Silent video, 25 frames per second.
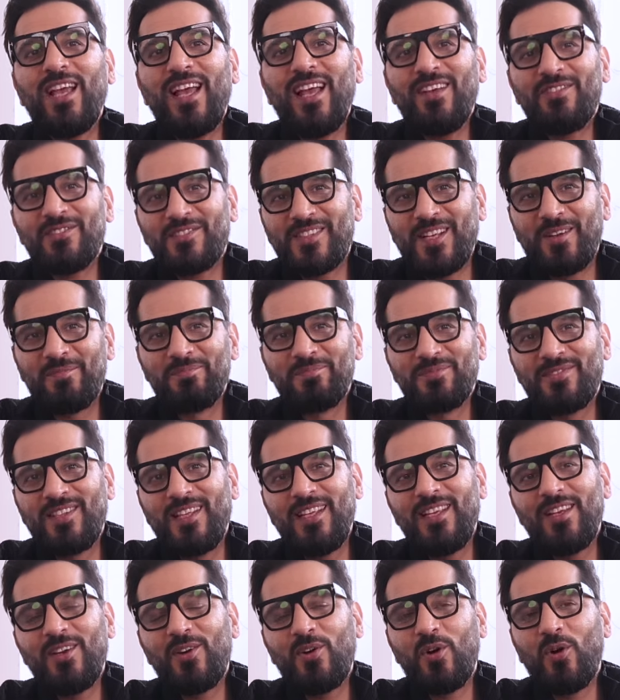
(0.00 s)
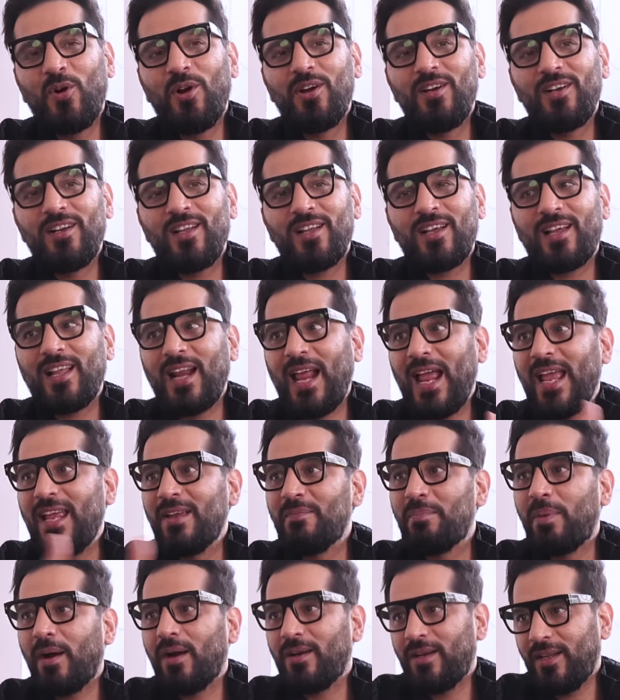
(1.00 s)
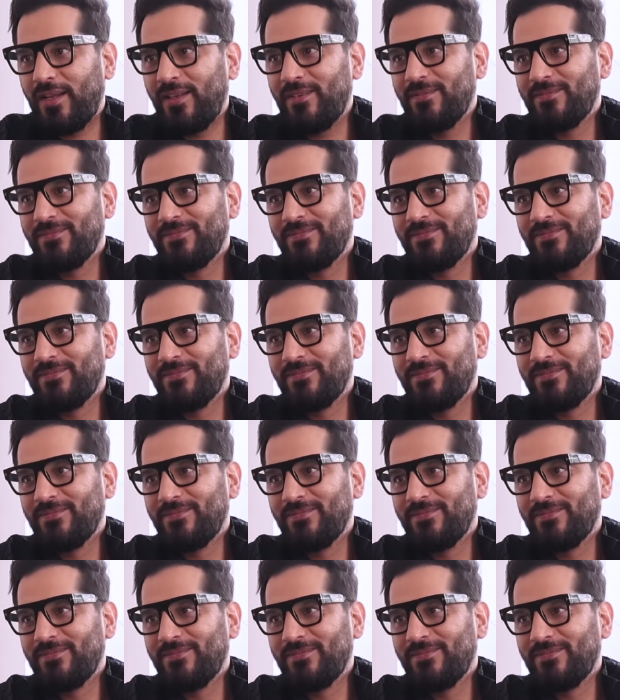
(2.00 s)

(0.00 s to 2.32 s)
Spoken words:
have something called a crying party.